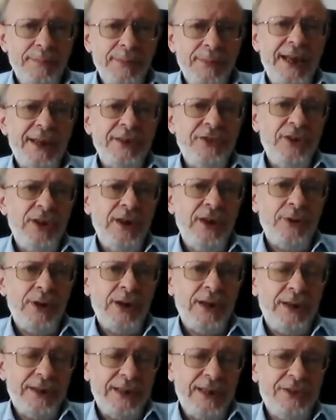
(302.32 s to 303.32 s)
Minat
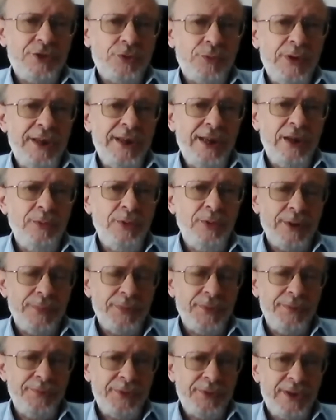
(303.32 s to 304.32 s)
Torah, it's really only
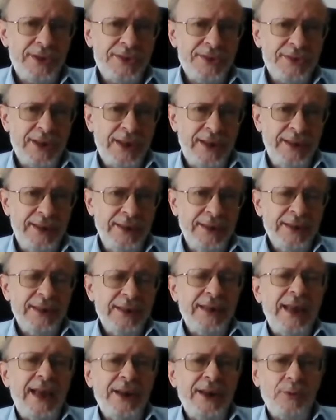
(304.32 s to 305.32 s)
on the first day,
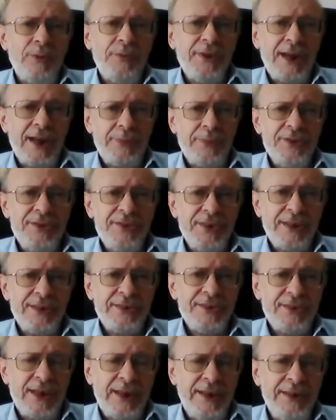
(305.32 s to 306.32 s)
and on the other
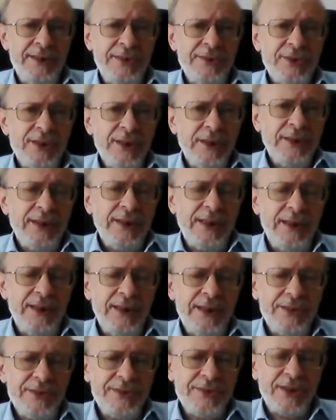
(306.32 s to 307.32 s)
6 days, it
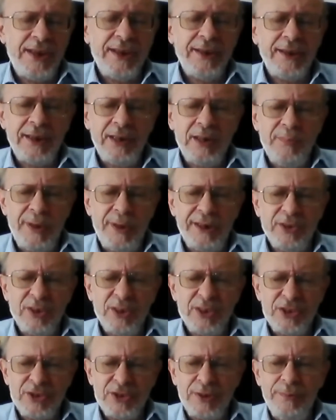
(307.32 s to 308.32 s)
is Seichel
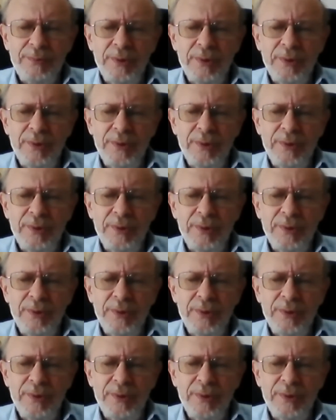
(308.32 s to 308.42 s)
Mikdash.